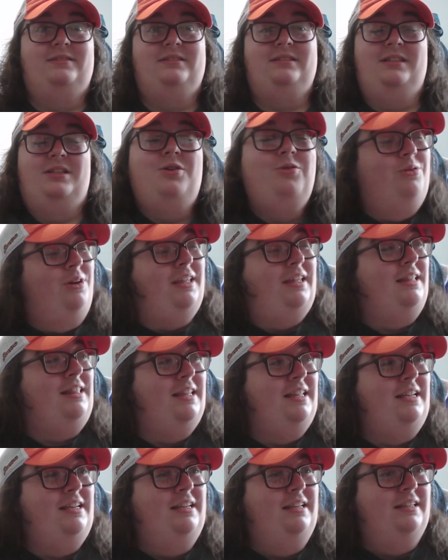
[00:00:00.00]
New
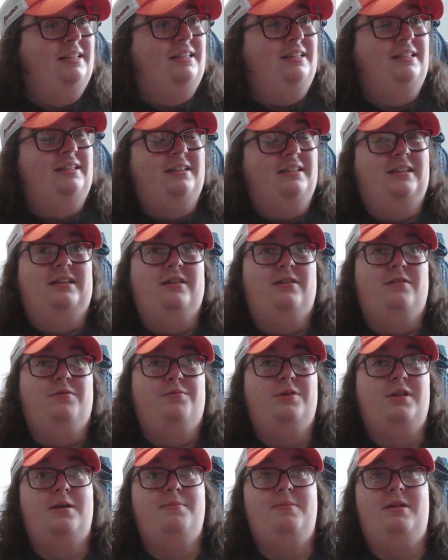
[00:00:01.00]
England?
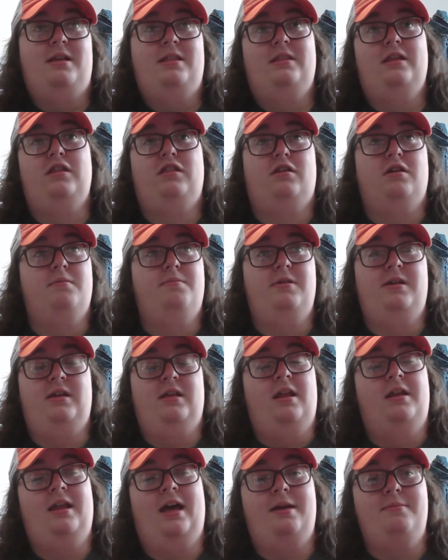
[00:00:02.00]
Which, I mean, this could be an
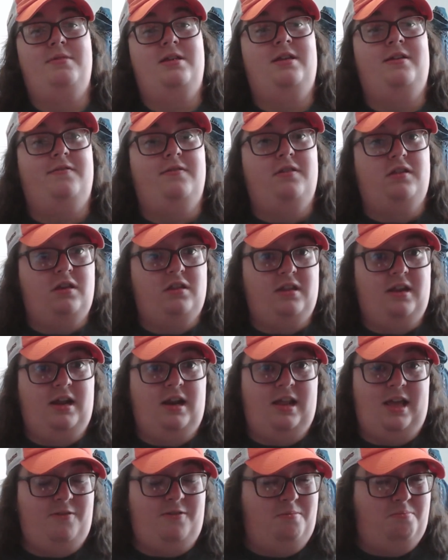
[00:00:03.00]
indictment of
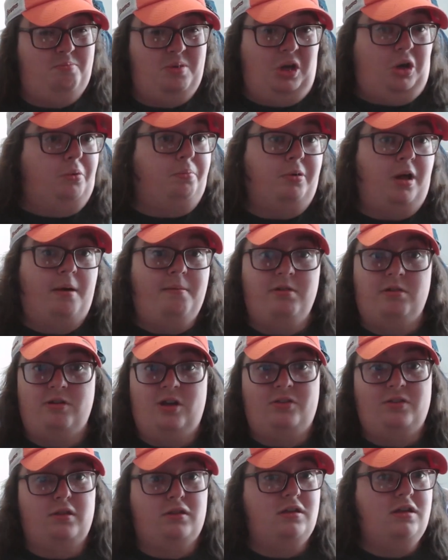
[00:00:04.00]
Cincinnati having bigger problems
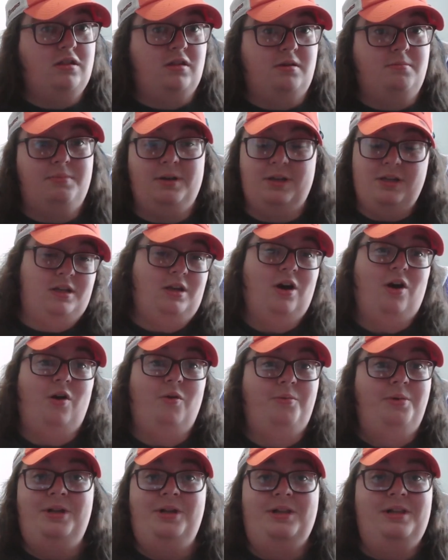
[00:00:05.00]
throughout the season. But, you
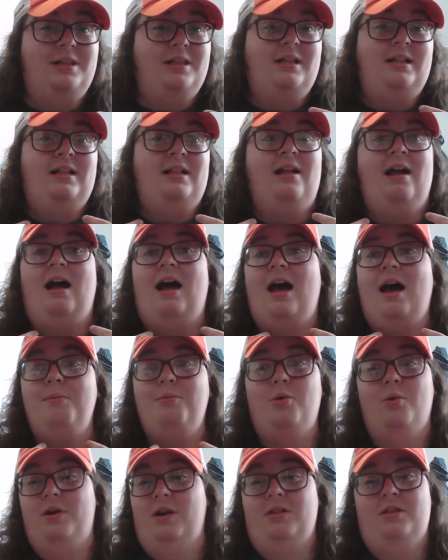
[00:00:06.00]
know, I'm
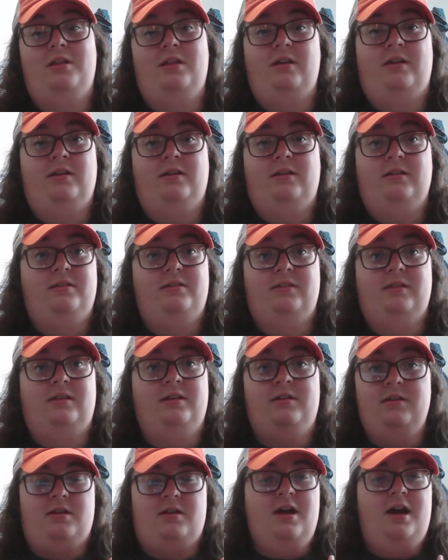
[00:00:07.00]
going under the
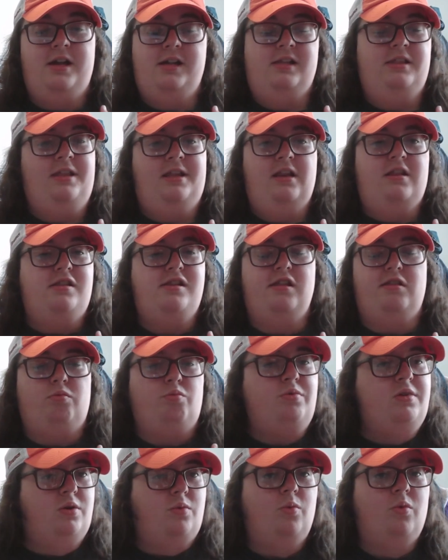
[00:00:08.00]
concoction that it's
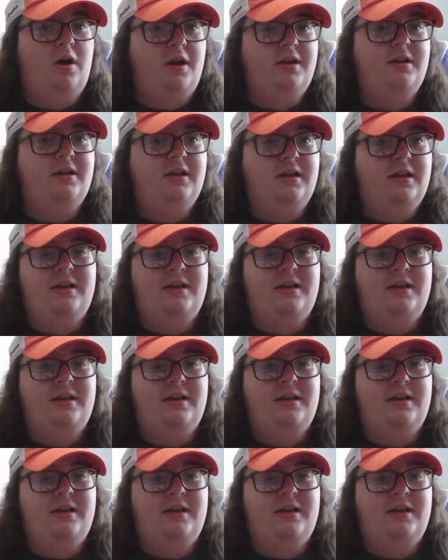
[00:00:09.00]
just week 1.